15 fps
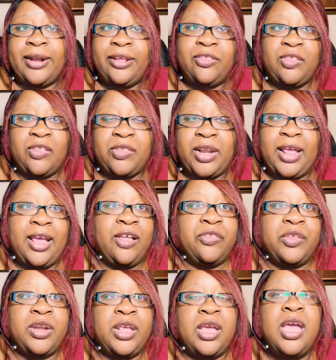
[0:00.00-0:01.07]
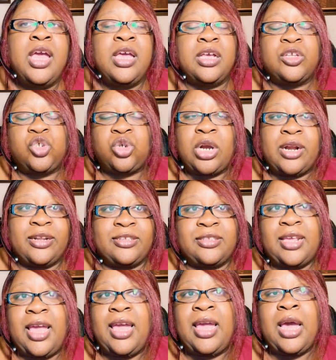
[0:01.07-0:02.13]
anything that Anthony is trying to
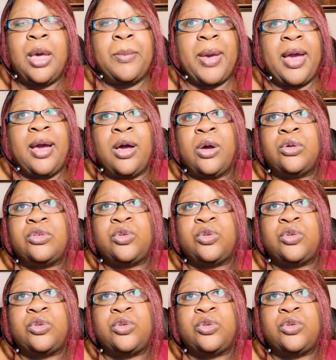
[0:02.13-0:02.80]
say about